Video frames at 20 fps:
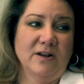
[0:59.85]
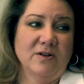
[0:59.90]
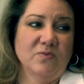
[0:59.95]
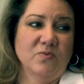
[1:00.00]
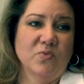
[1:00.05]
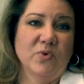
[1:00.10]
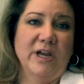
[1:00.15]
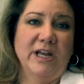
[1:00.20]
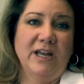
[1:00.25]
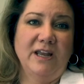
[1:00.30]

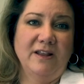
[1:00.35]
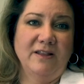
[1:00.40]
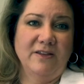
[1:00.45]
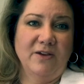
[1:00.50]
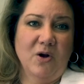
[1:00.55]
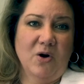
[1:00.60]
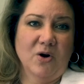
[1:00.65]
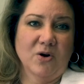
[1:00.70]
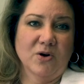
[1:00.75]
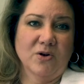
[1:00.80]
and reading
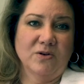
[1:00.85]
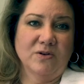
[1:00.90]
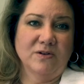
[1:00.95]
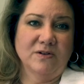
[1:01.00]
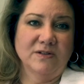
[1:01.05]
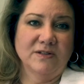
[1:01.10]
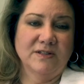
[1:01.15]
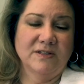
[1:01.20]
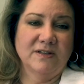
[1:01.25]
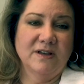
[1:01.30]
the
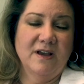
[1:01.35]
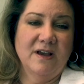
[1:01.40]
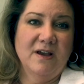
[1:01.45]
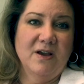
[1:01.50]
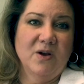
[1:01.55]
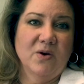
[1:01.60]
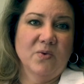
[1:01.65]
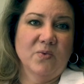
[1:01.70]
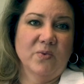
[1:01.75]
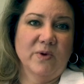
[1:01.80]
articles,
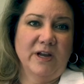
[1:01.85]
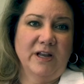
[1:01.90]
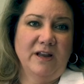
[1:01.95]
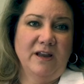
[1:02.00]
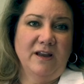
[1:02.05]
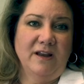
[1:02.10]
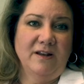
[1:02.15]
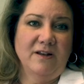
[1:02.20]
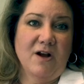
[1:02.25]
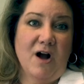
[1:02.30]

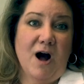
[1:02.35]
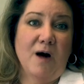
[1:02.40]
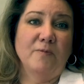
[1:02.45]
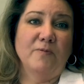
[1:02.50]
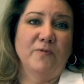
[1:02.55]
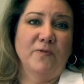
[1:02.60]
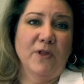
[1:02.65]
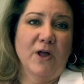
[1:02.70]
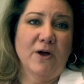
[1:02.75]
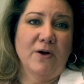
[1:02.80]
reading
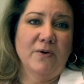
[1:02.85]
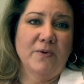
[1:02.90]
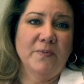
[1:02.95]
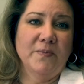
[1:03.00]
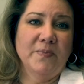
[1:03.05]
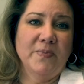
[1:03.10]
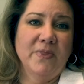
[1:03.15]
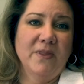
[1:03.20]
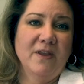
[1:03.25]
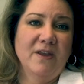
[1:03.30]

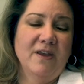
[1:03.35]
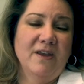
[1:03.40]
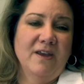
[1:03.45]
OpFlow,